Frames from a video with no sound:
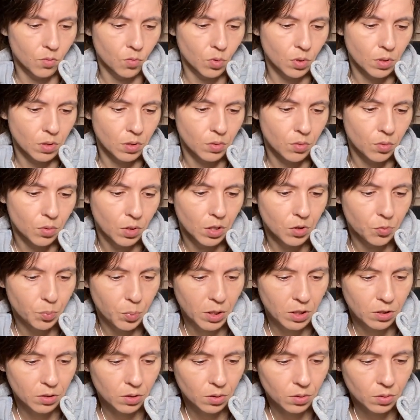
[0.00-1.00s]
the Three of
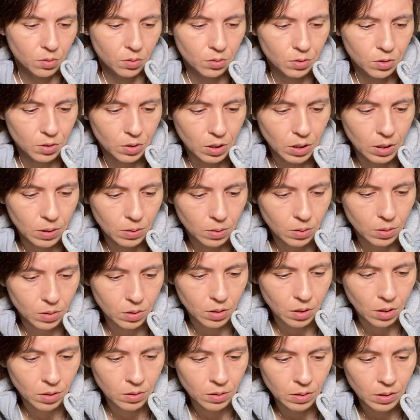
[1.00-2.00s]
Pentacles, you get the
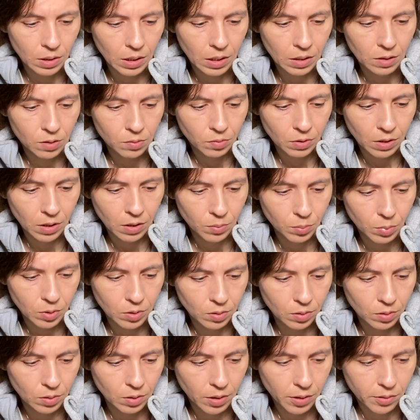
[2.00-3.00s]
Sun, the Eight of Cups,
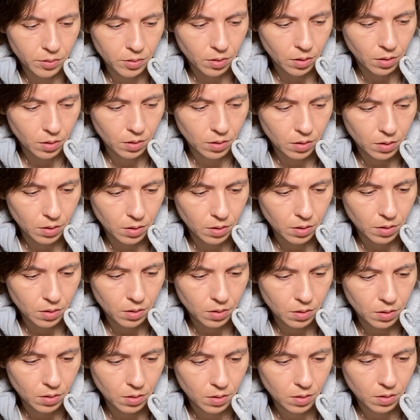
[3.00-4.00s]
the Death card.
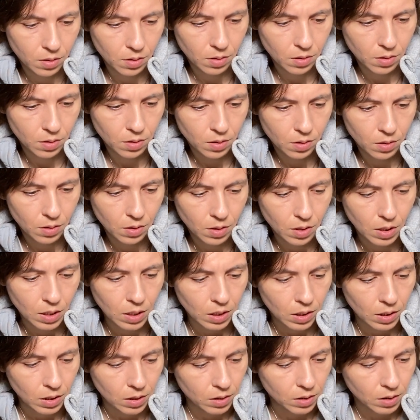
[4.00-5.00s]

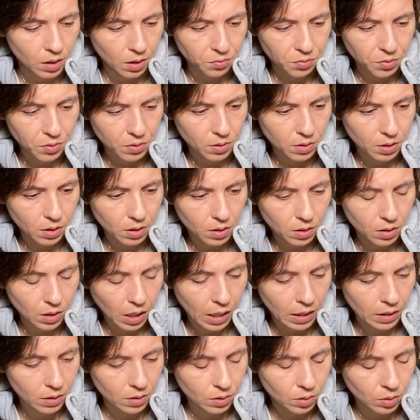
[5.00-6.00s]
Definitely,
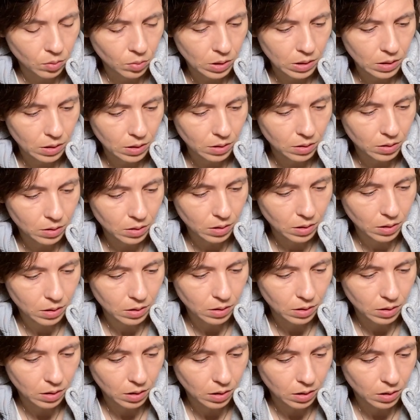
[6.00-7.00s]
I don't know what this
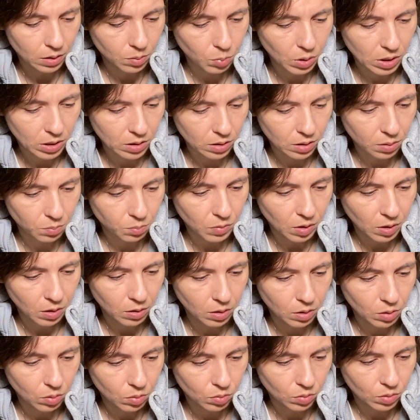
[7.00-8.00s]
is. It could be something
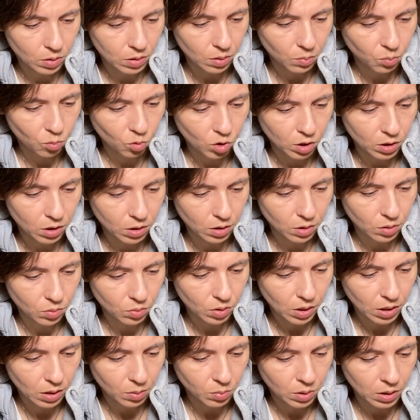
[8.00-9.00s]
new, someone new
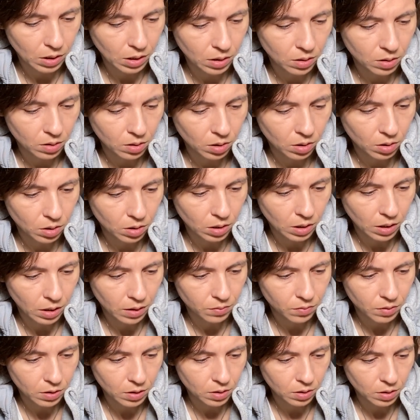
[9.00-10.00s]
coming into your
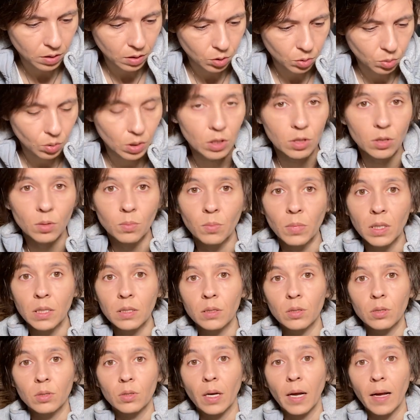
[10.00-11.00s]
life. This situation
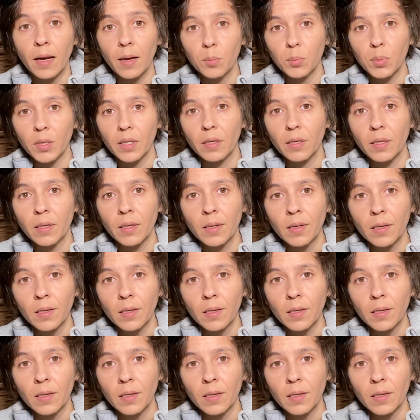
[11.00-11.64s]
makes you happy.